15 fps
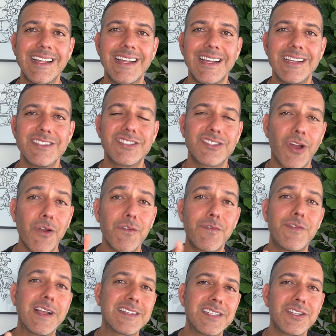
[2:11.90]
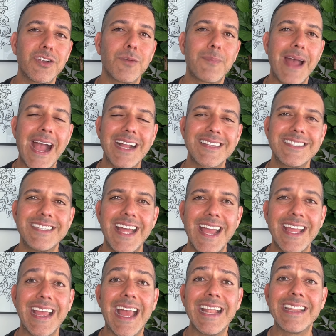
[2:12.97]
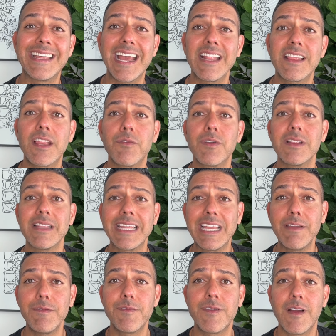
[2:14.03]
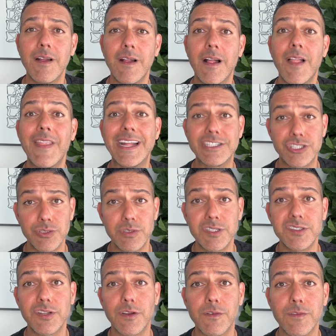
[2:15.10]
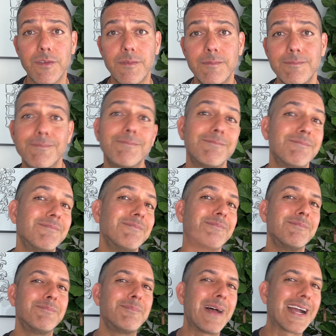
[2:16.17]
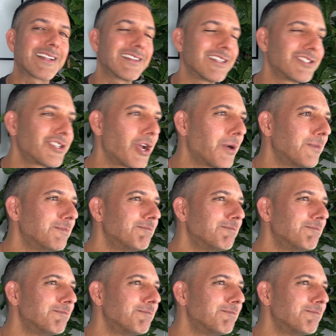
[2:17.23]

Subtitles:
Start fixing your back today and get the relief that you deserve. Back to the show.